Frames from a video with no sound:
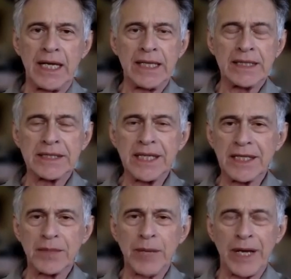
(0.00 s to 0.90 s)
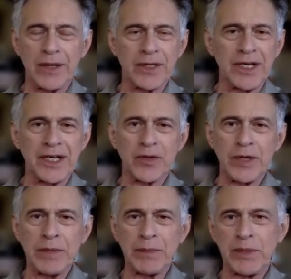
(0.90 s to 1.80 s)
it's not about an
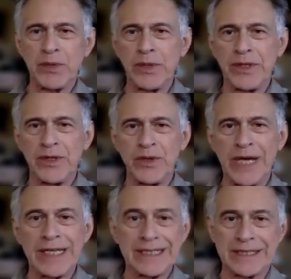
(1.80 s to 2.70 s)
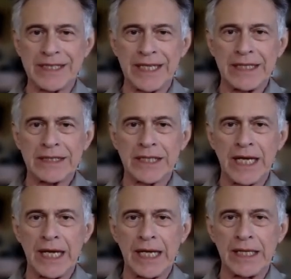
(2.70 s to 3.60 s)
agreement between the United States
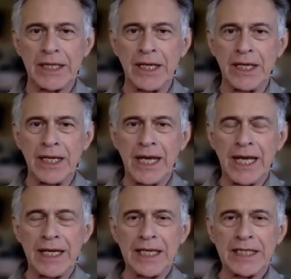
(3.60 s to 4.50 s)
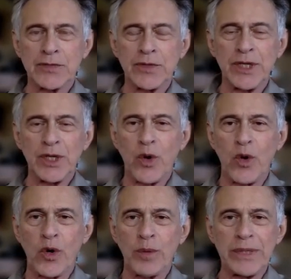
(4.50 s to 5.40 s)
and and Israel
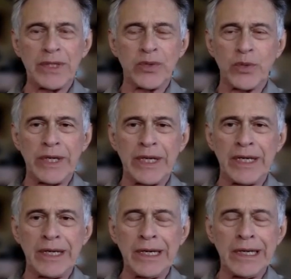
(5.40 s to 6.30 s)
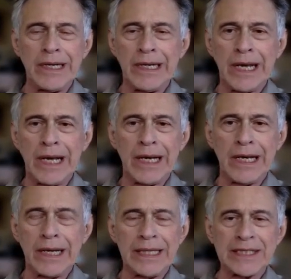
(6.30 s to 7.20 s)
or between
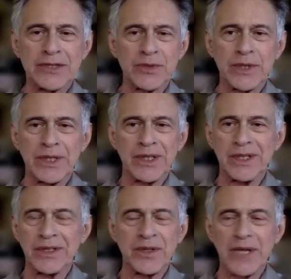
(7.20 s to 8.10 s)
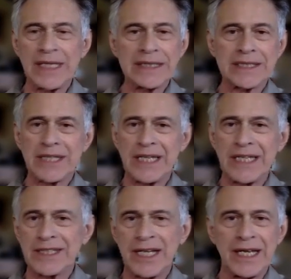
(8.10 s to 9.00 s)
uh, Israel, the United
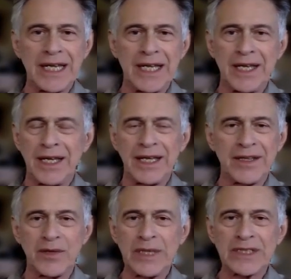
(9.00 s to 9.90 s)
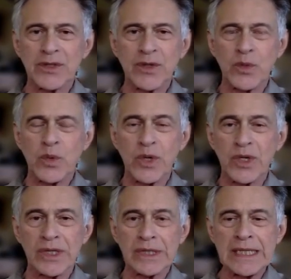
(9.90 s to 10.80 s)
States, and uh, the rest of the
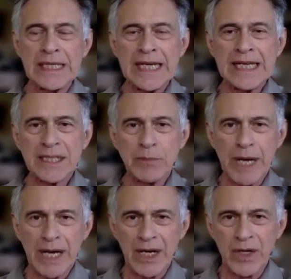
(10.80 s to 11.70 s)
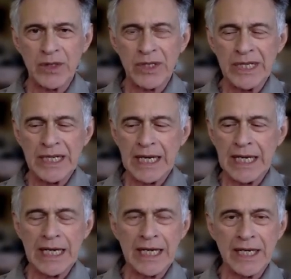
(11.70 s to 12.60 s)
world. It's about
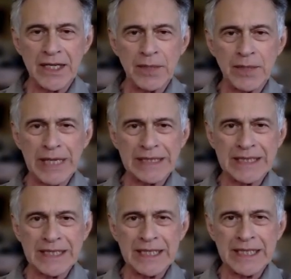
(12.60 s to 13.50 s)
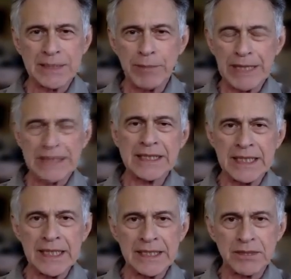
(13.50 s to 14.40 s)
uh, the Palestinians. The
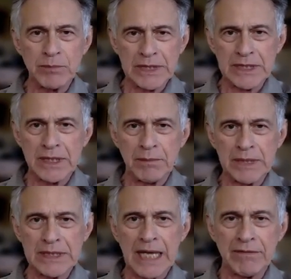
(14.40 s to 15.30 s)
Palestinians must must have